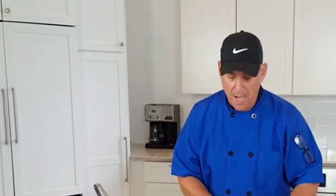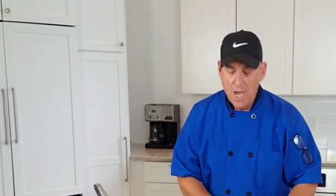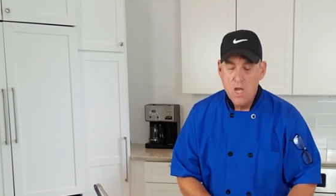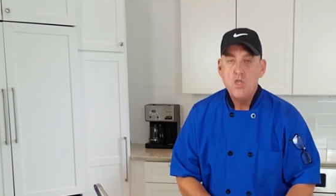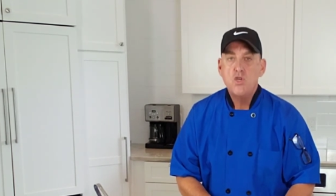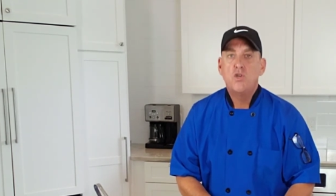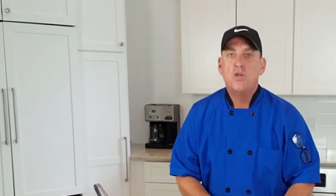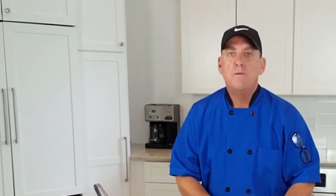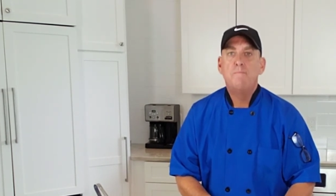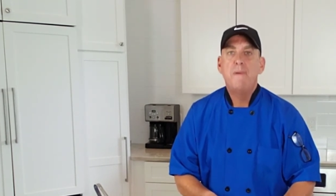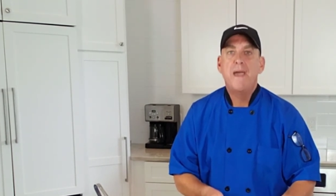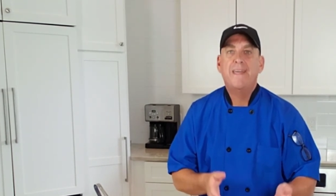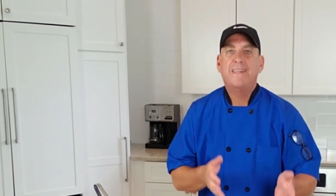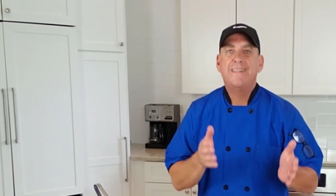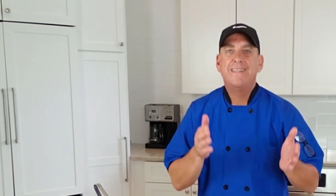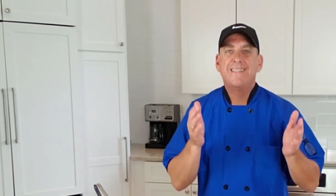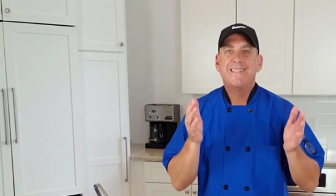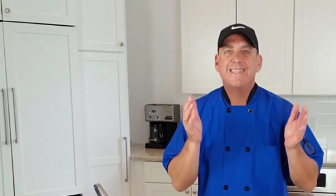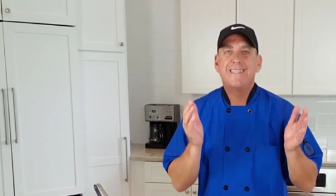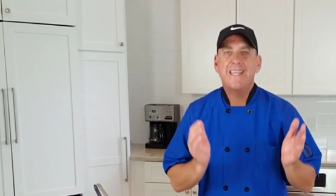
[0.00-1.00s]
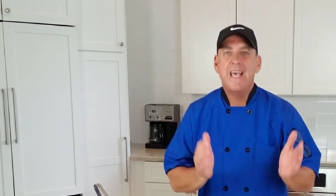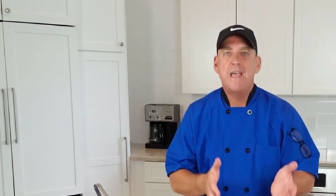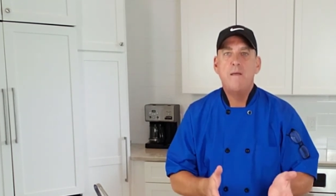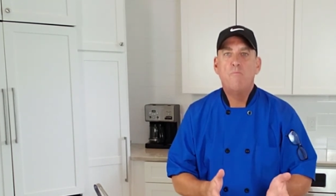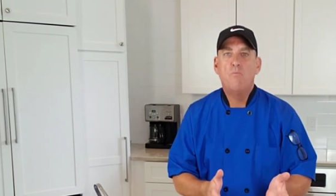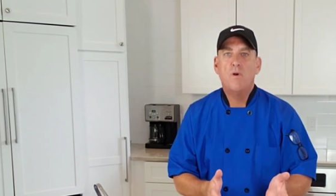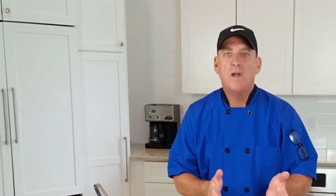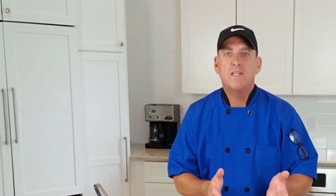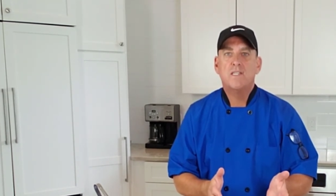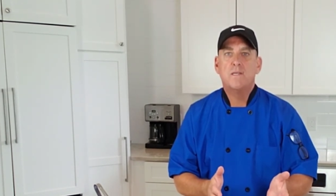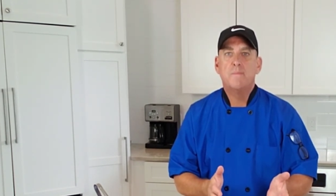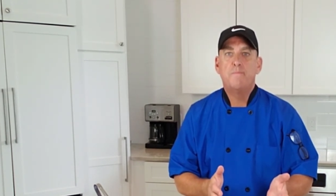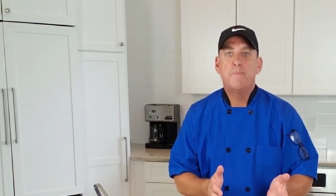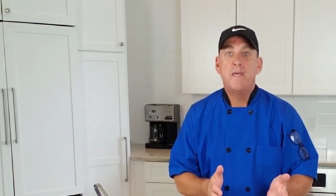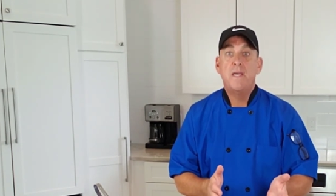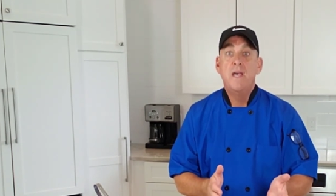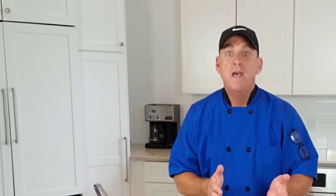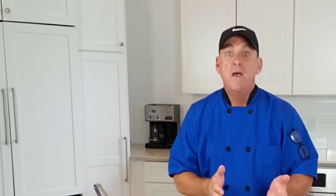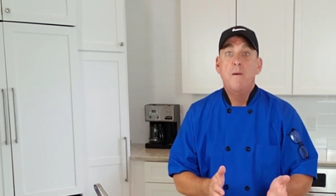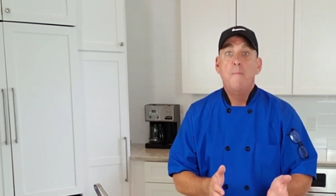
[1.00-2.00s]
And you can make this same
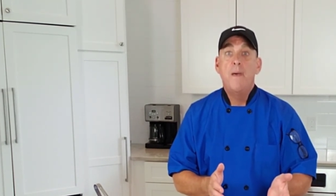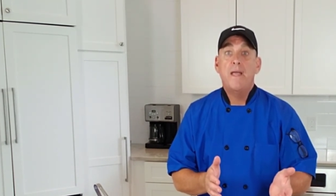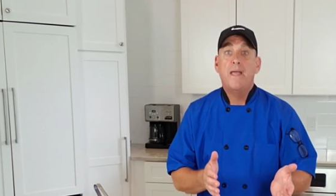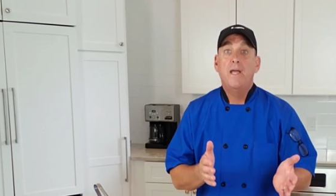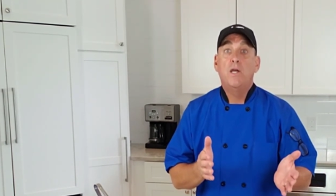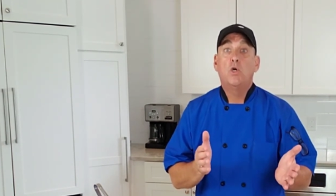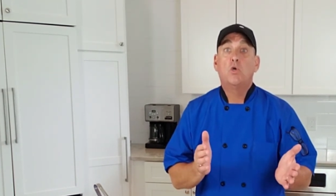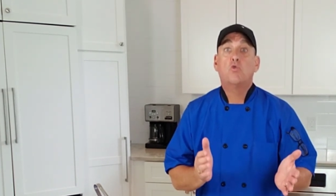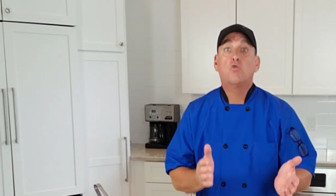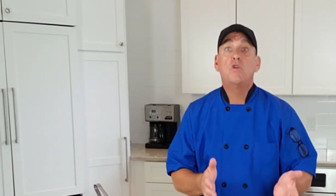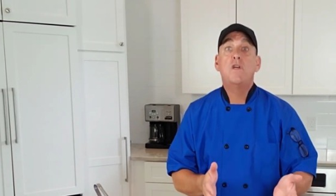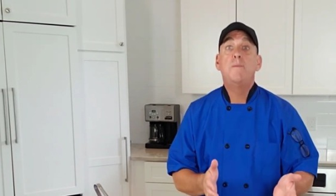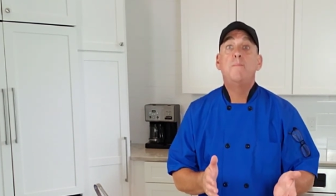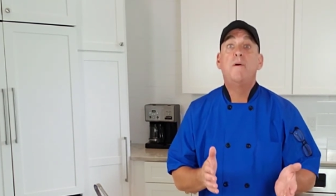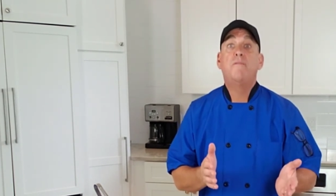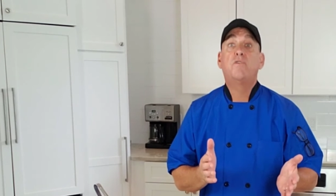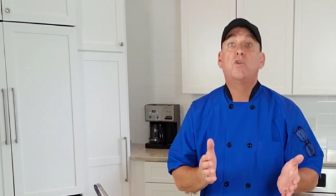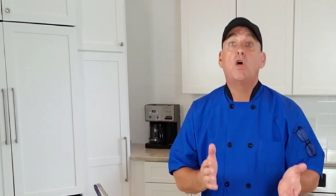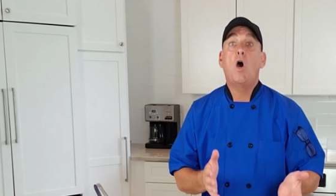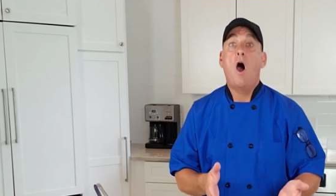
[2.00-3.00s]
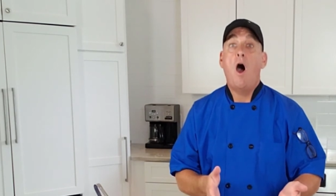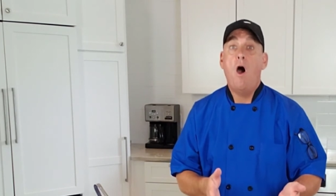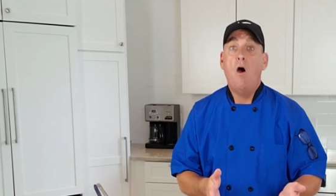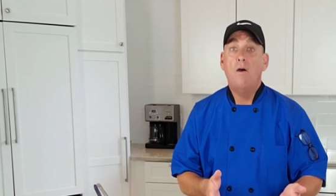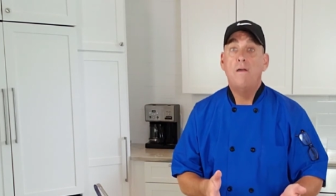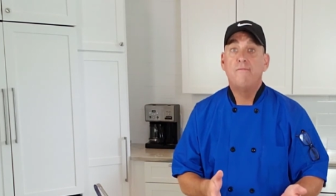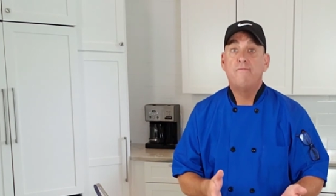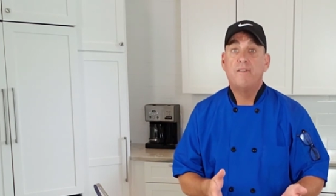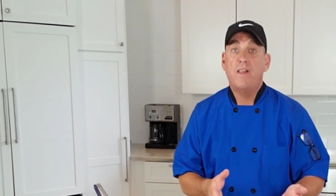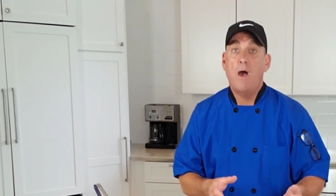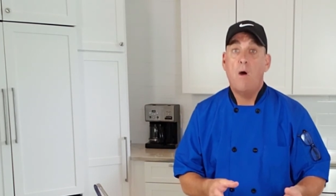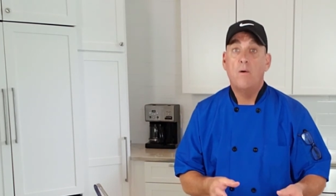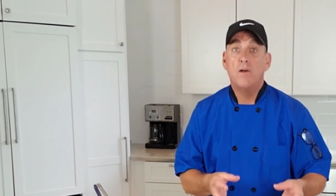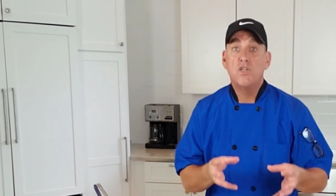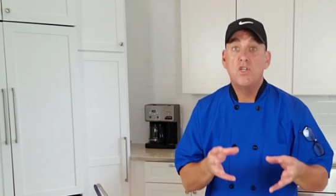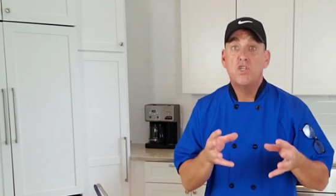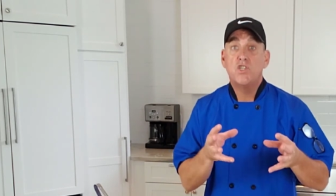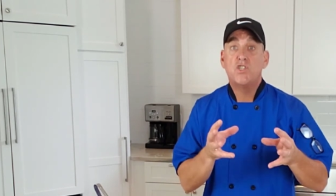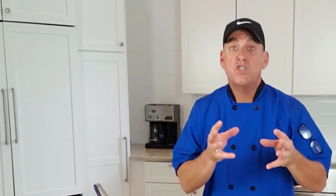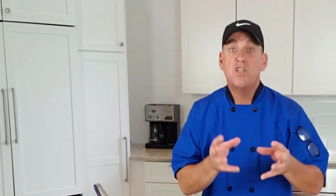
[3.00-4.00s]
recipe making cream of cauliflower.
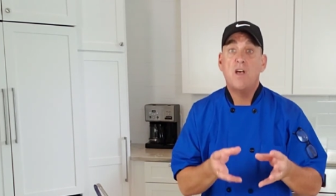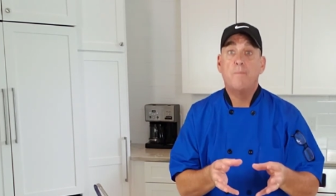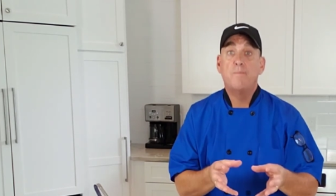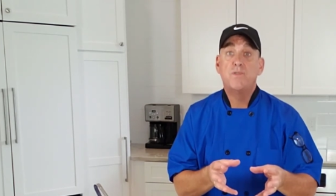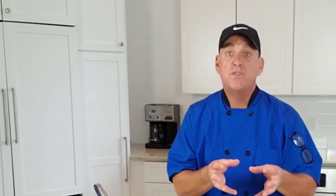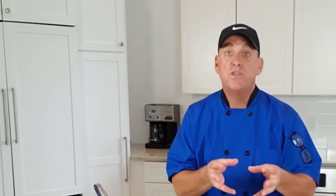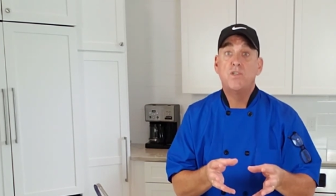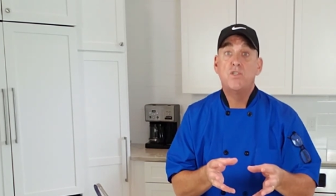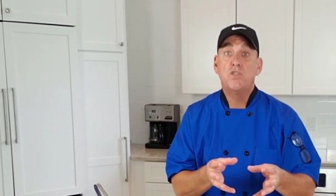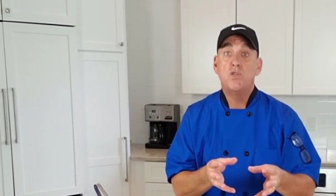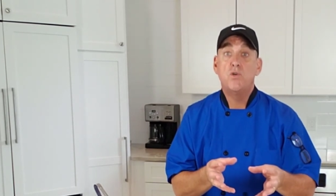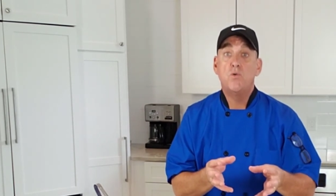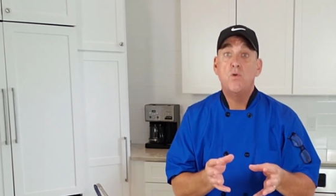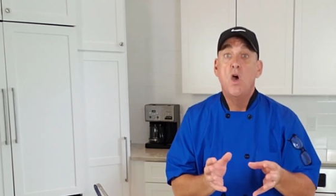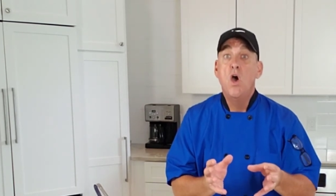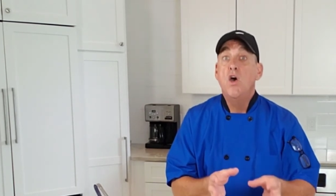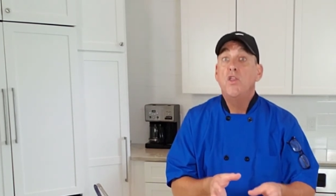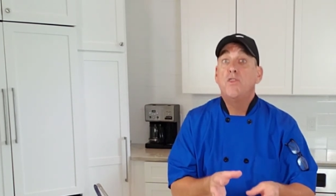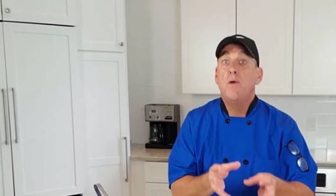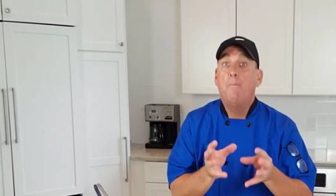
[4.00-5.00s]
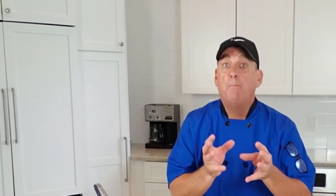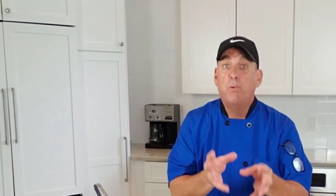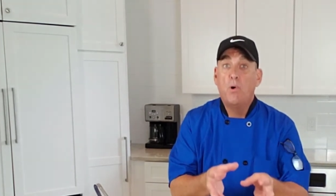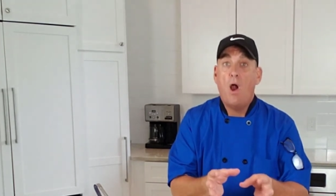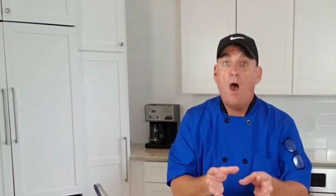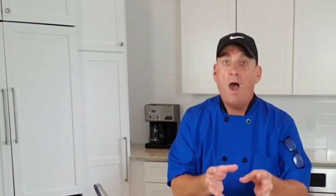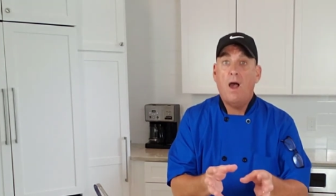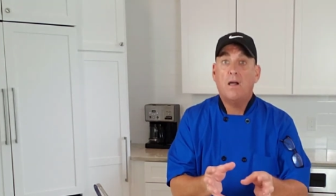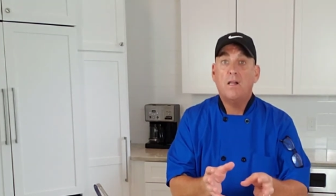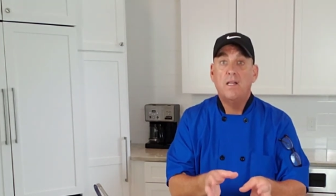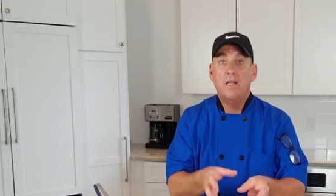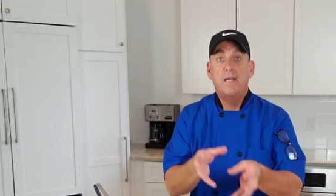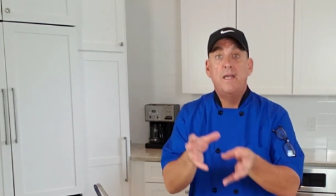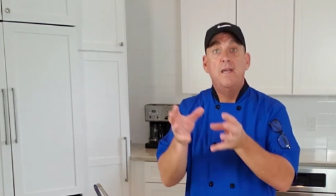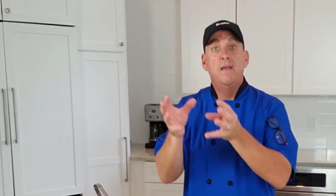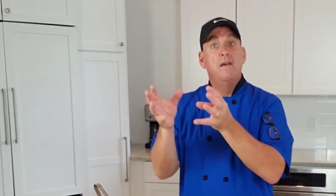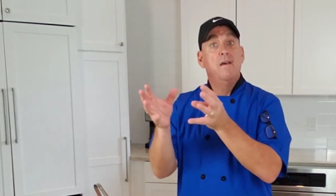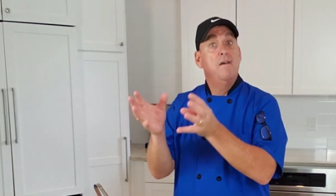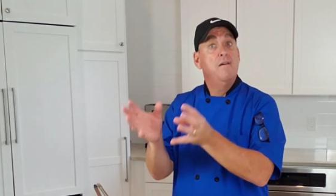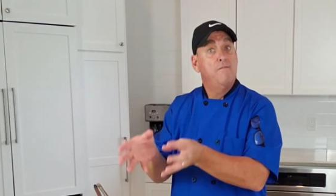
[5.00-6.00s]
Just substitute the
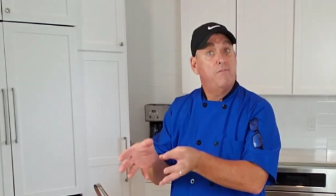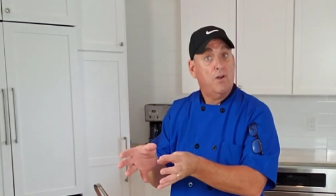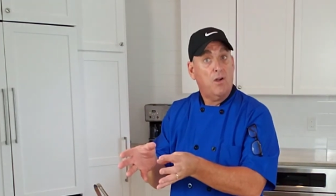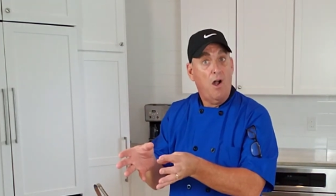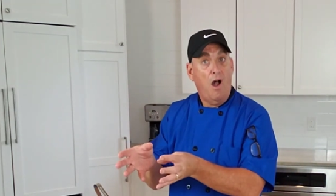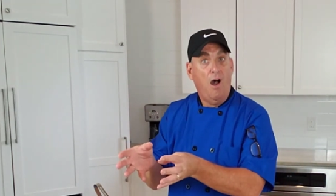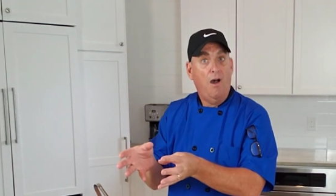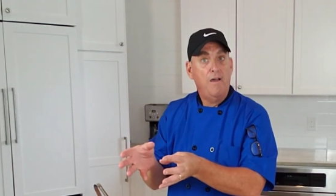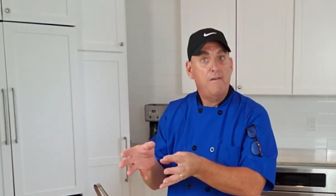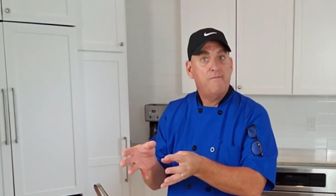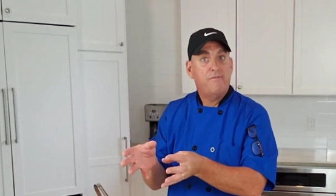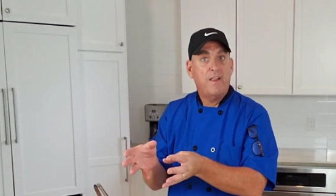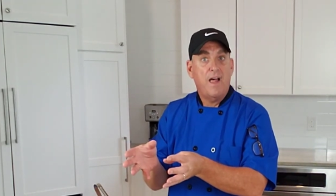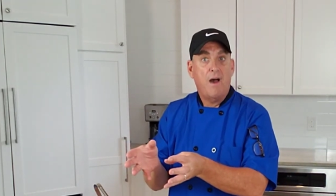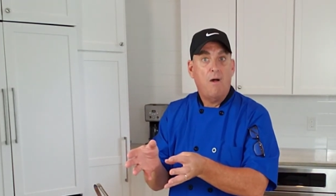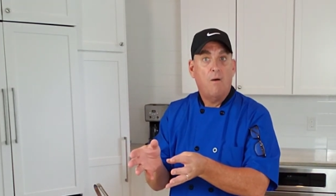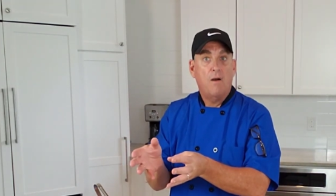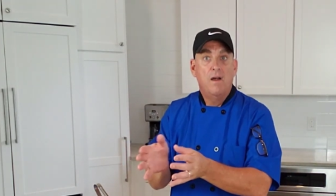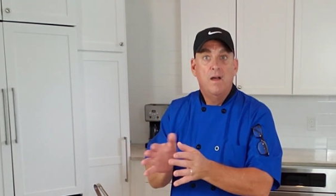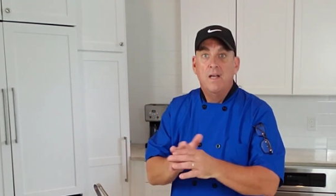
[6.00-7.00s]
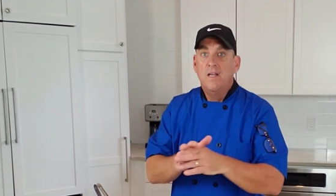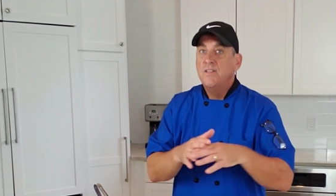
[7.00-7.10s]
broccoli for cauliflower.